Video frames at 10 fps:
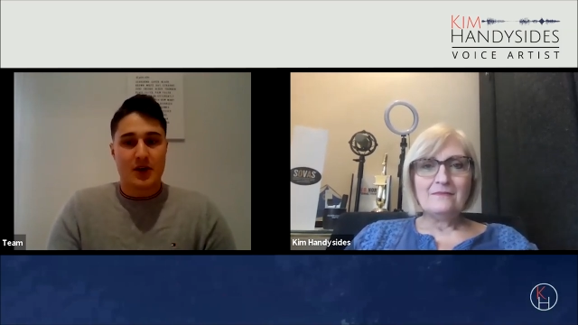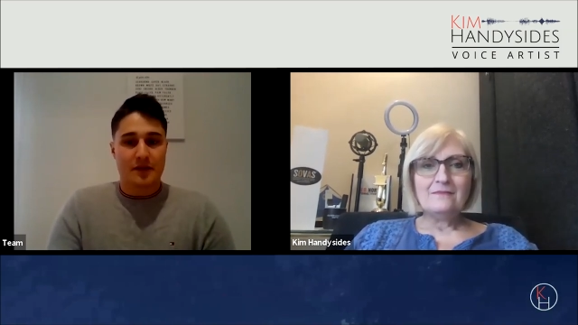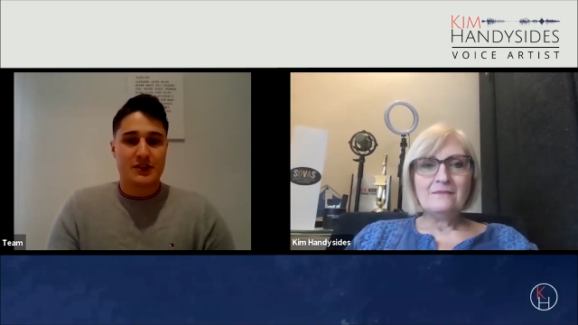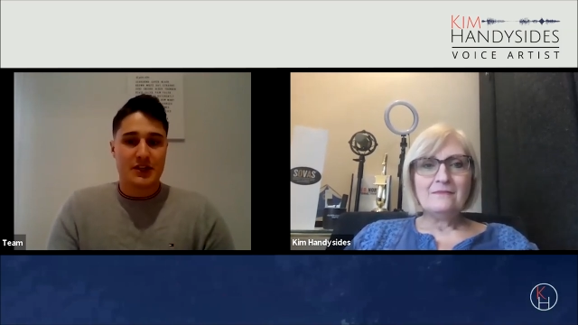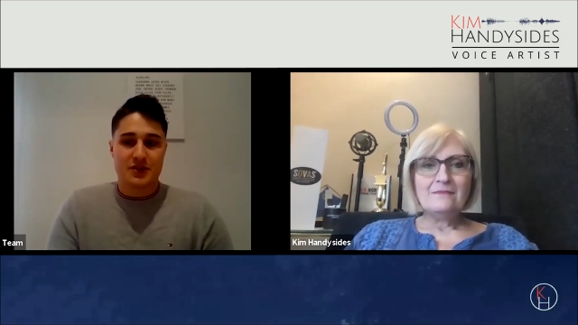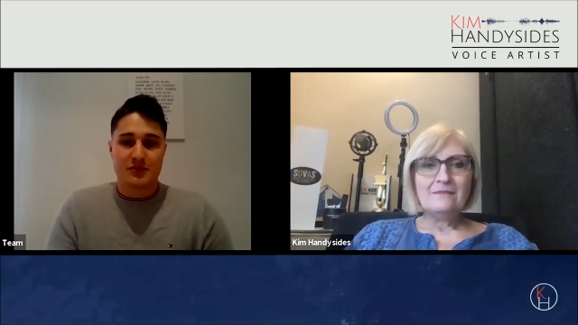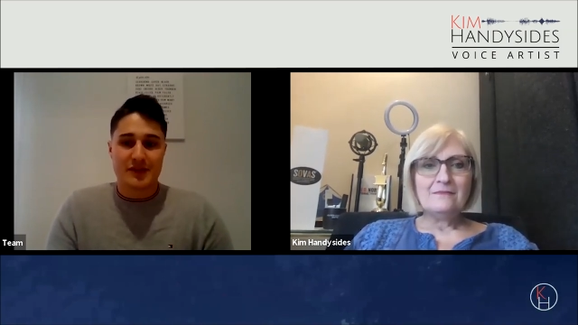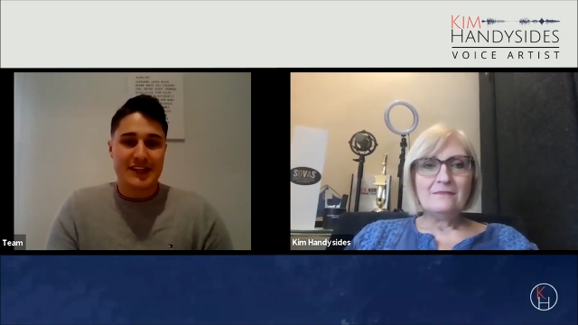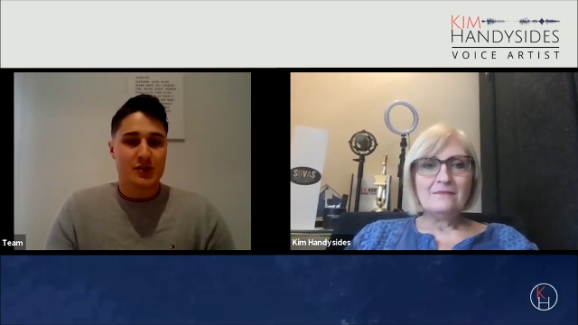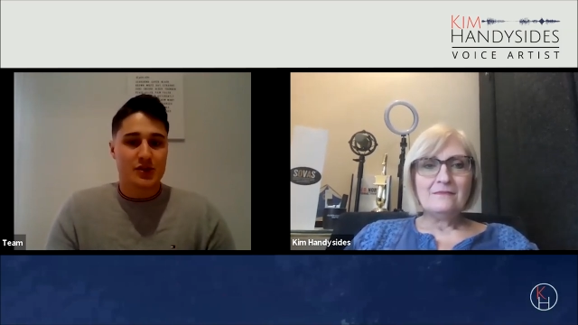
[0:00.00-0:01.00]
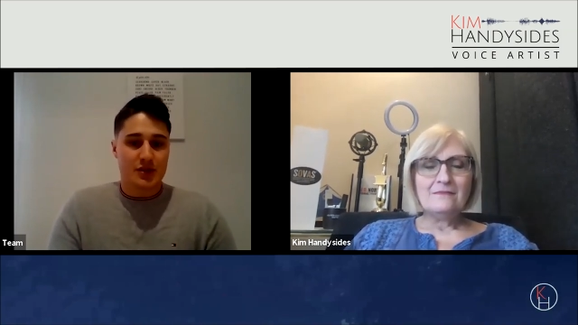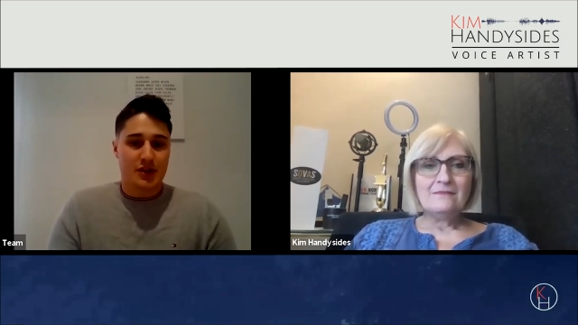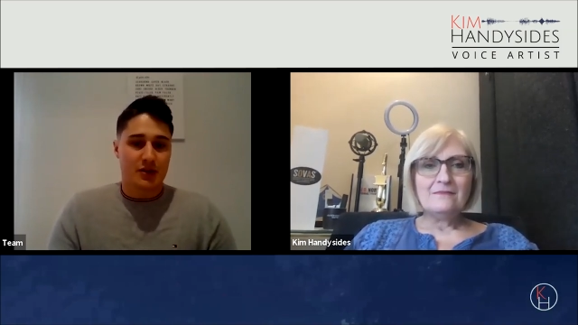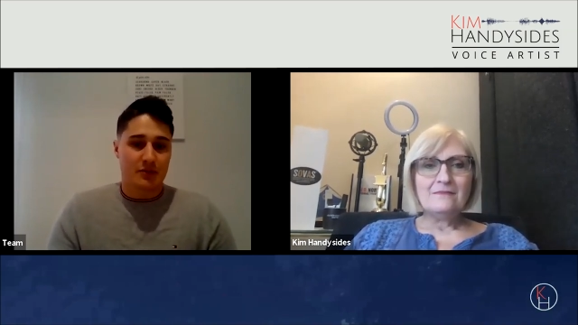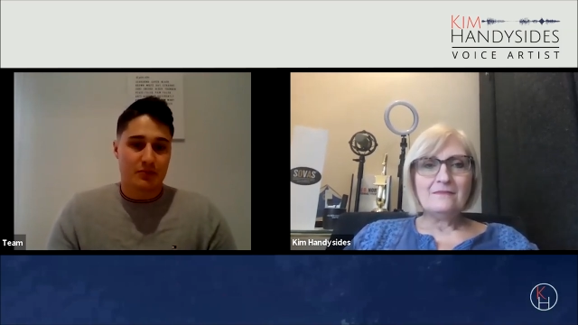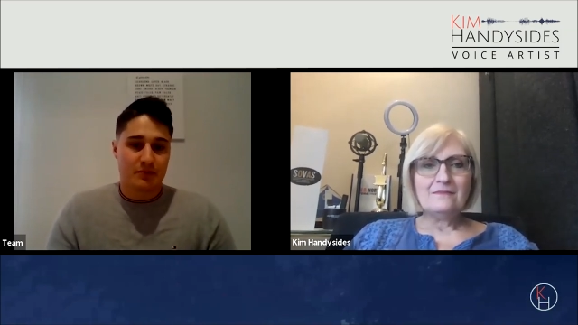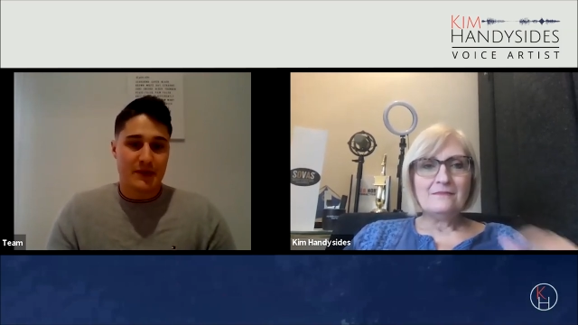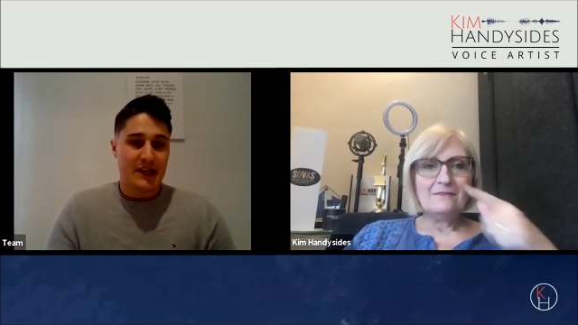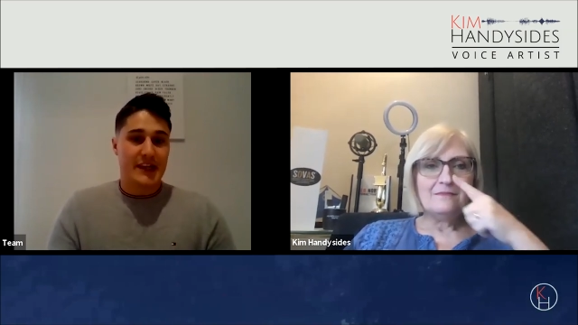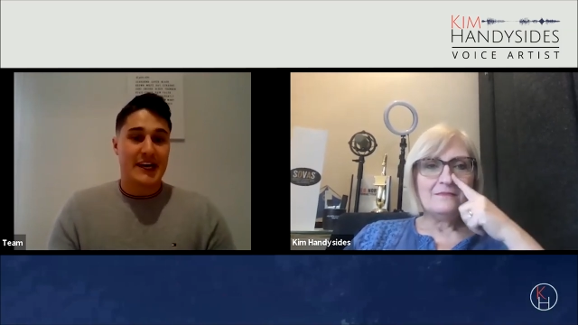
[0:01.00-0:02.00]
Speaker 1: the conversational read, you're, you're
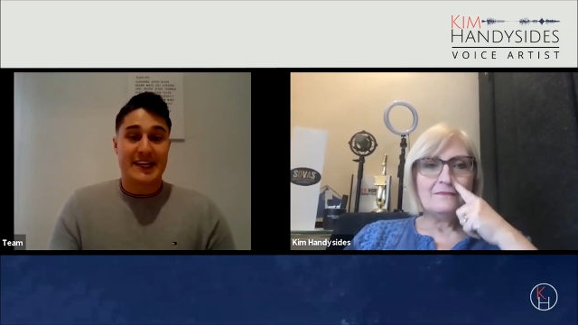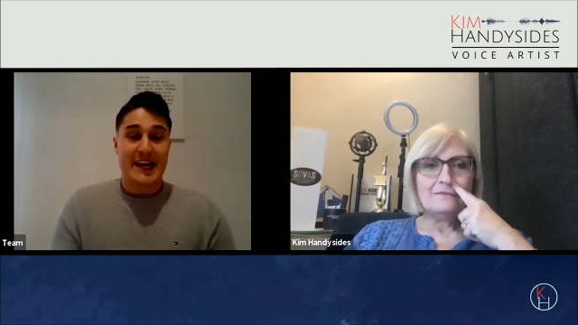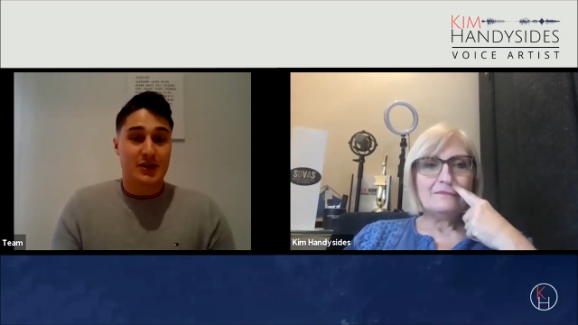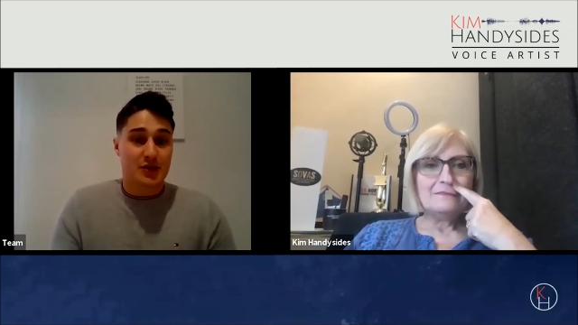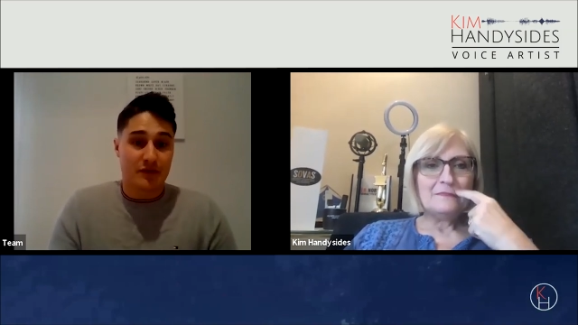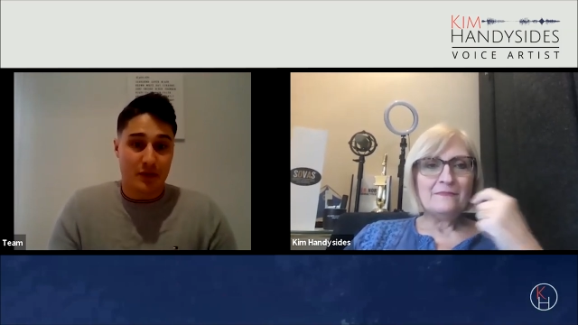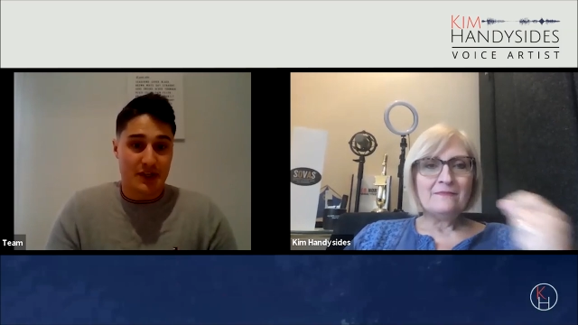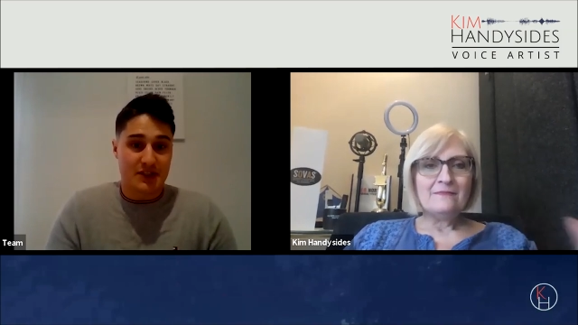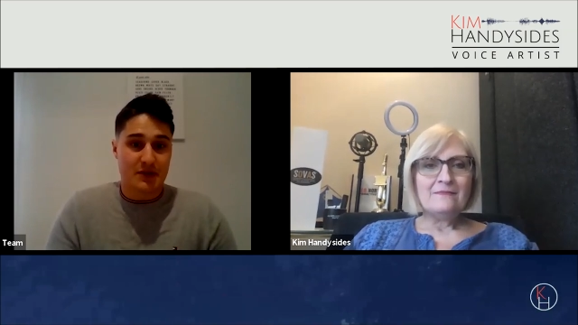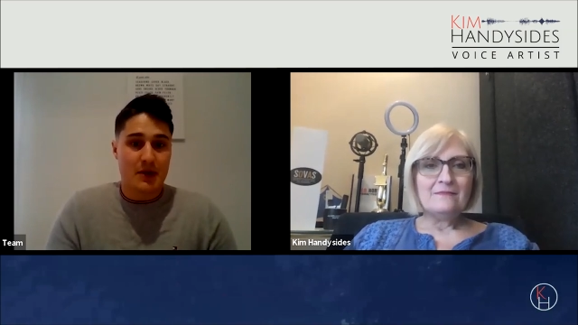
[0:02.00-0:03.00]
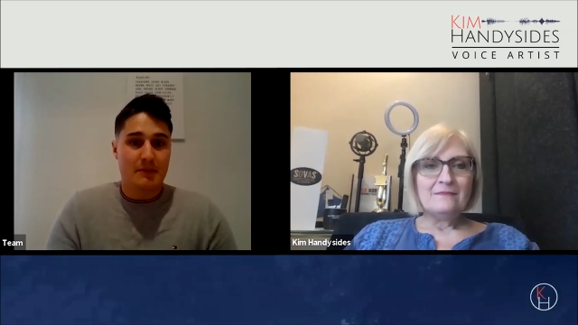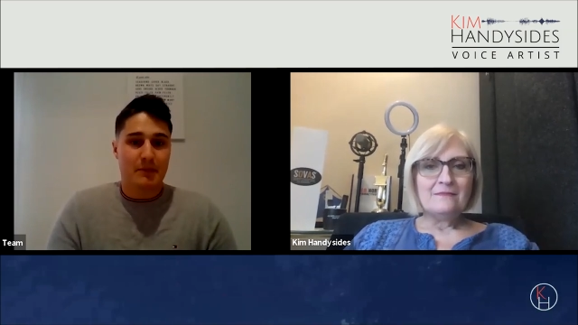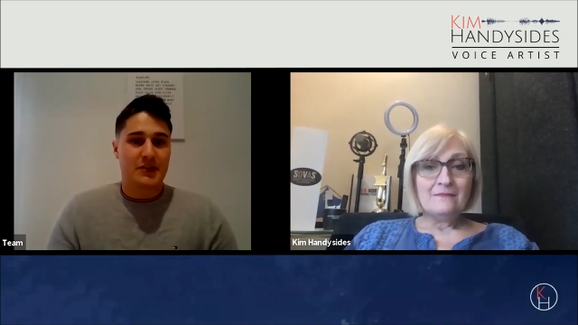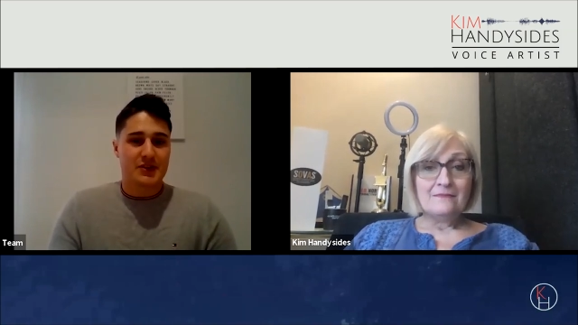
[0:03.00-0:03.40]
being that natural voice,